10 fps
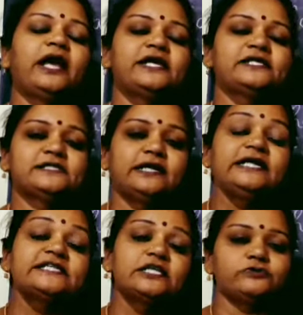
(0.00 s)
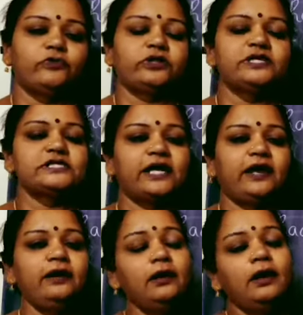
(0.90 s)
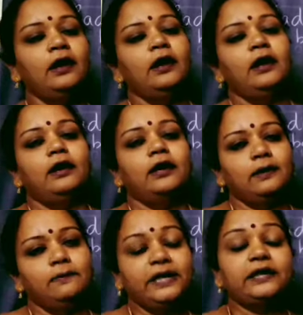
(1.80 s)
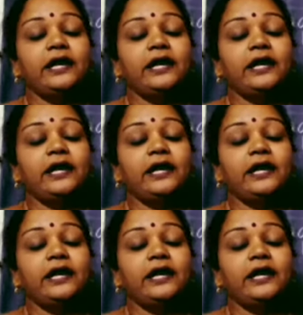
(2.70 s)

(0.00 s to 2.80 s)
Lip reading: as reasons for this and complete.